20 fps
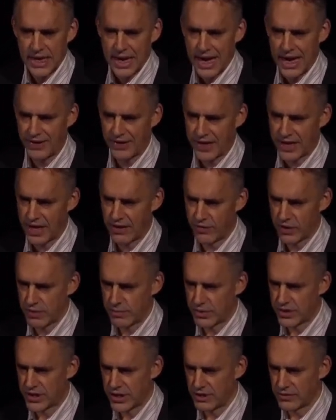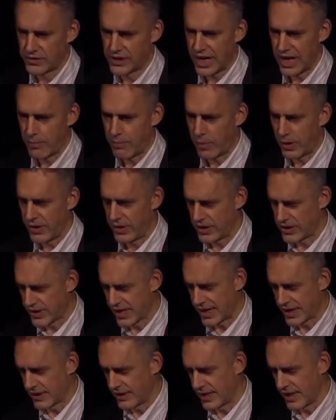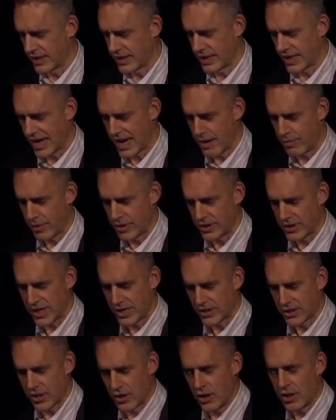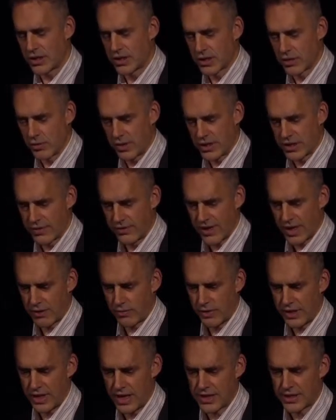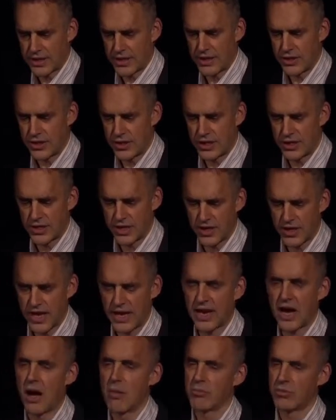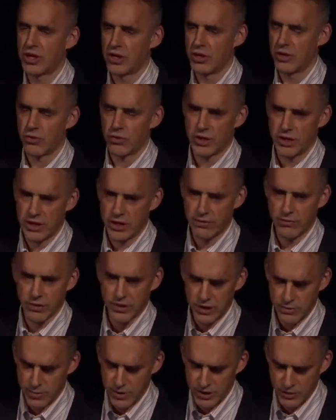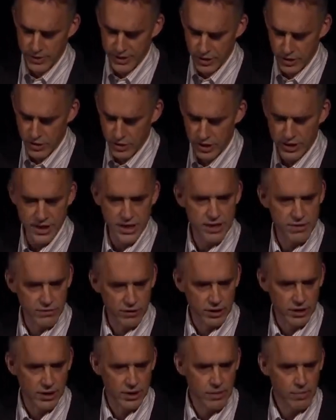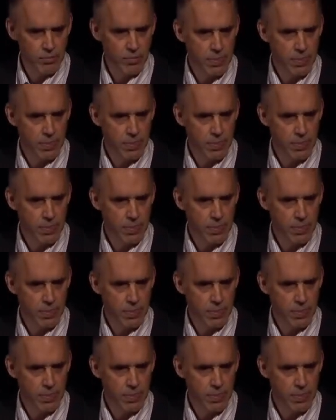and they cover themselves up. And the second thing that happens as a consequence of that realization is that they come to know the difference between good and evil.